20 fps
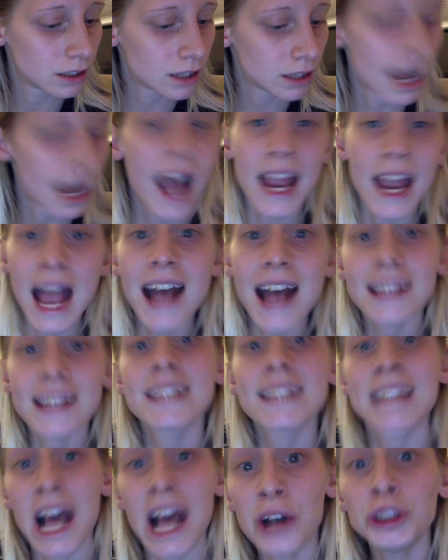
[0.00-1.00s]
I had to
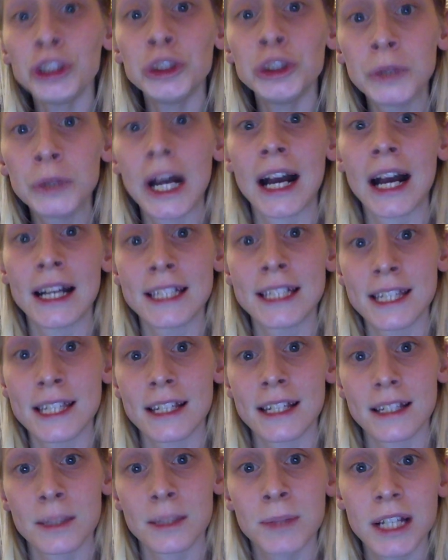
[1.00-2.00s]
tell you guys
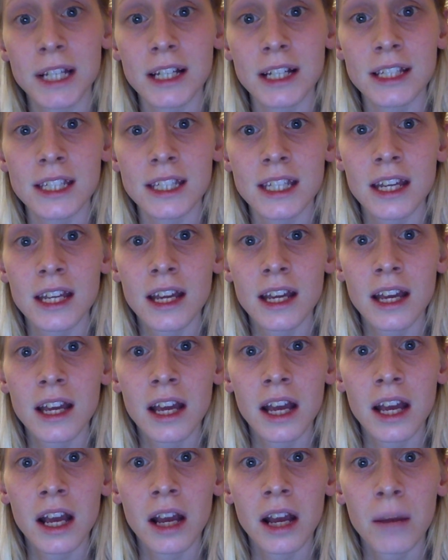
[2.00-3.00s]
this because
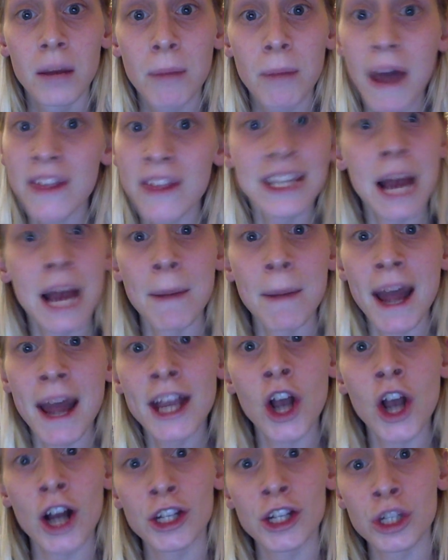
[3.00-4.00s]
by the time I
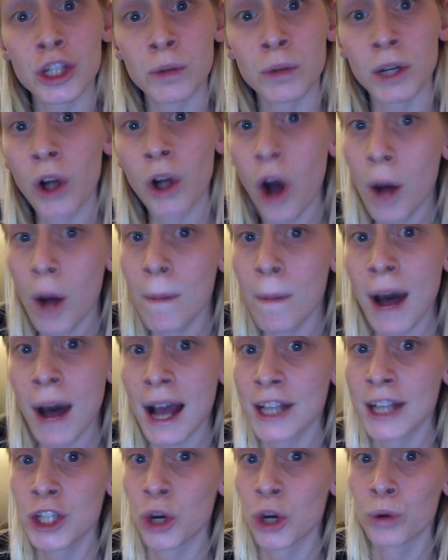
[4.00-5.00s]
got to it, all
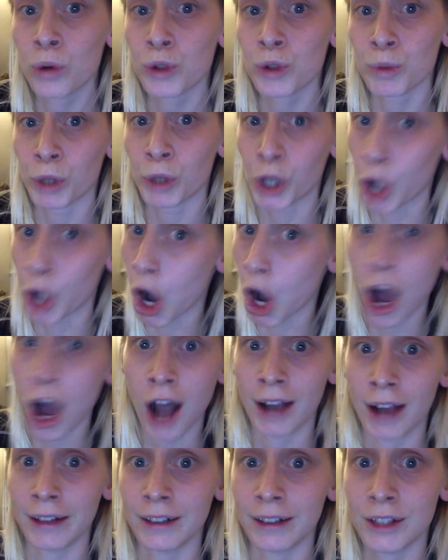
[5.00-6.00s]
my tones were
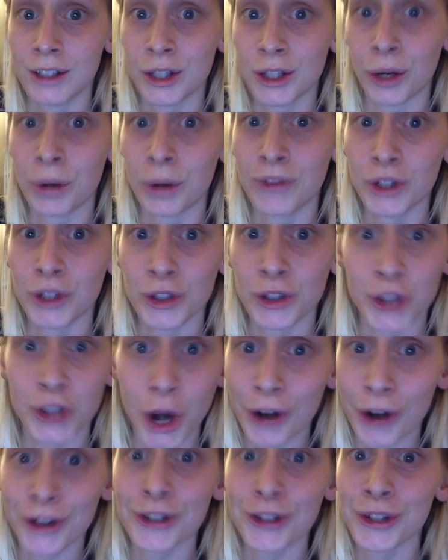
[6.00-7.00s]
gone. So if you're
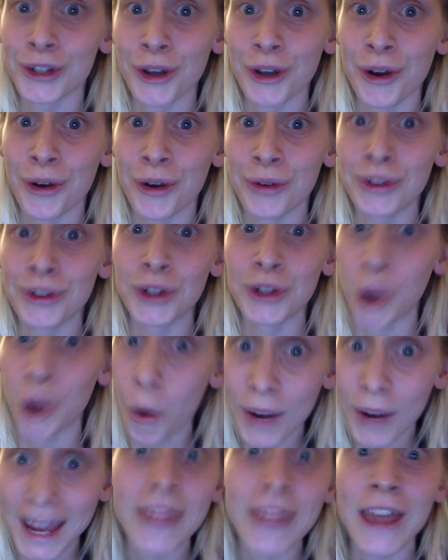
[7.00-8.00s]
darker toned,
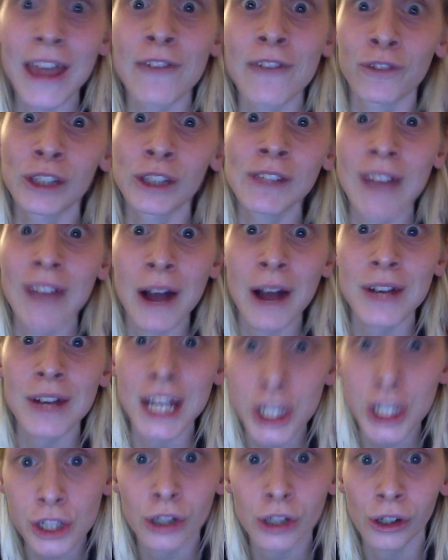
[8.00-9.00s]
go get that free
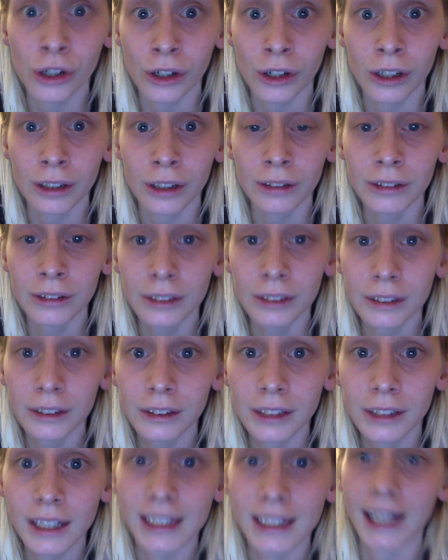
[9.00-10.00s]
foundation, girl
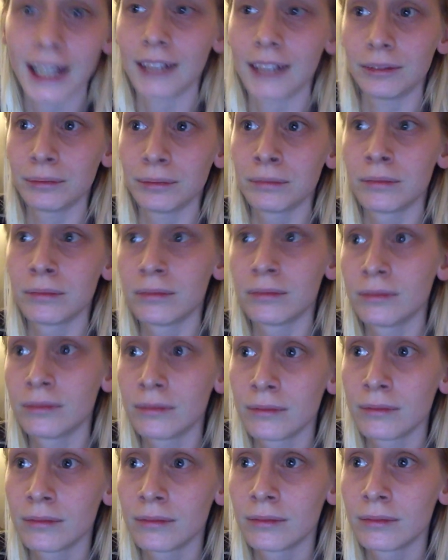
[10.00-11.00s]
and that
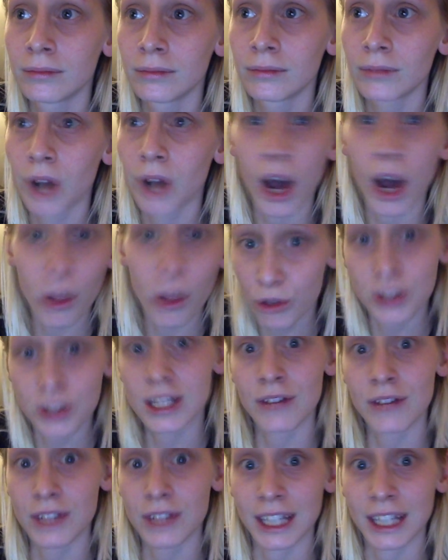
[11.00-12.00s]
other
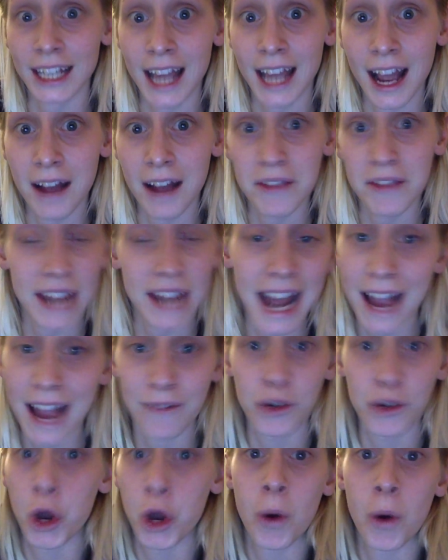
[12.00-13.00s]
stuff that they have that I
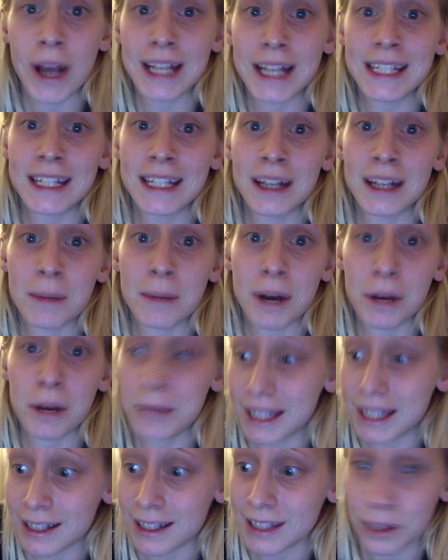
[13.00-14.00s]
have no idea about
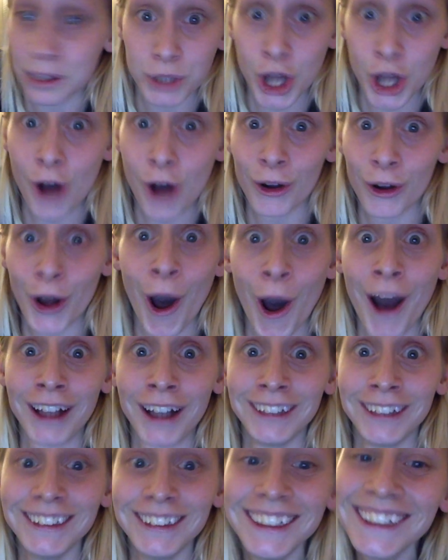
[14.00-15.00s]
because it was all
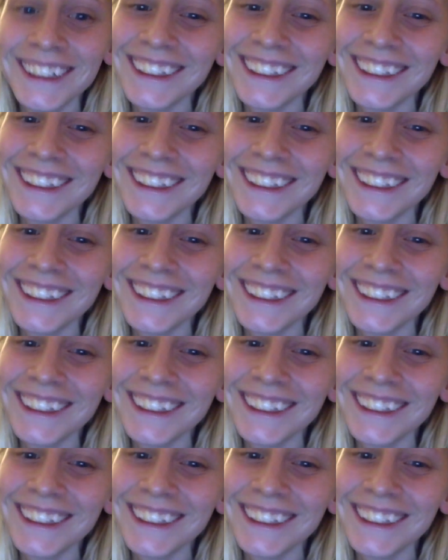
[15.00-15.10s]
gone.